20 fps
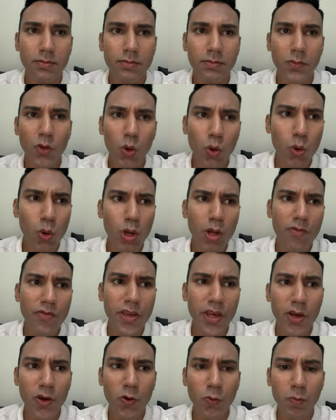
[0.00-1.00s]
Not all of
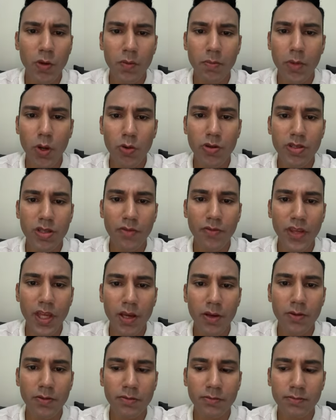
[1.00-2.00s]
you, but most of
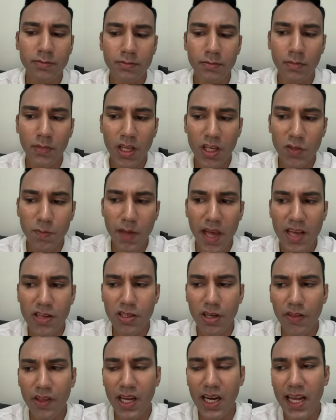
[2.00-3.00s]
you,
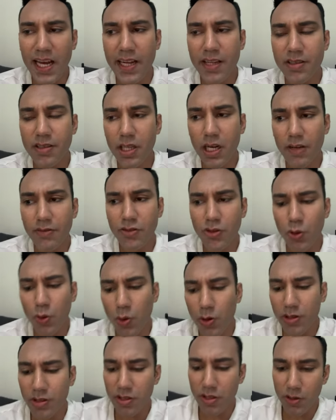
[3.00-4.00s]
especially the clients that I
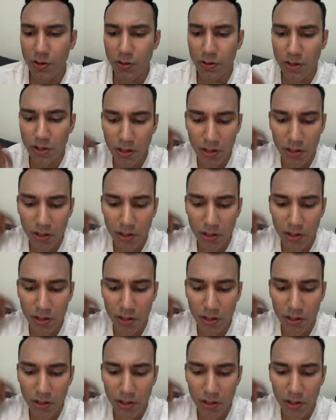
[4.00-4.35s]
talk to.